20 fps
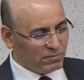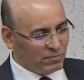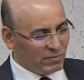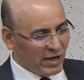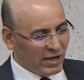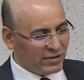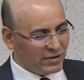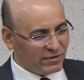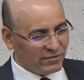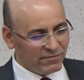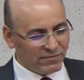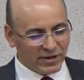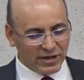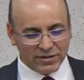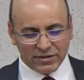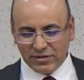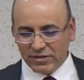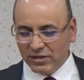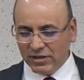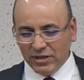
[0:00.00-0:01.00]
mother and
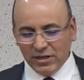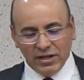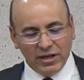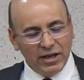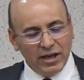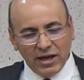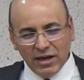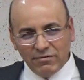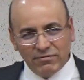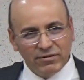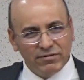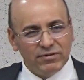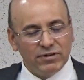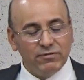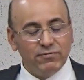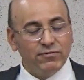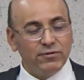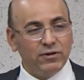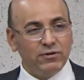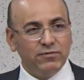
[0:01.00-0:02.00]
father, everywhere,
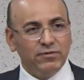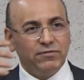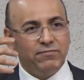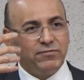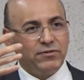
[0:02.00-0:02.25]
from,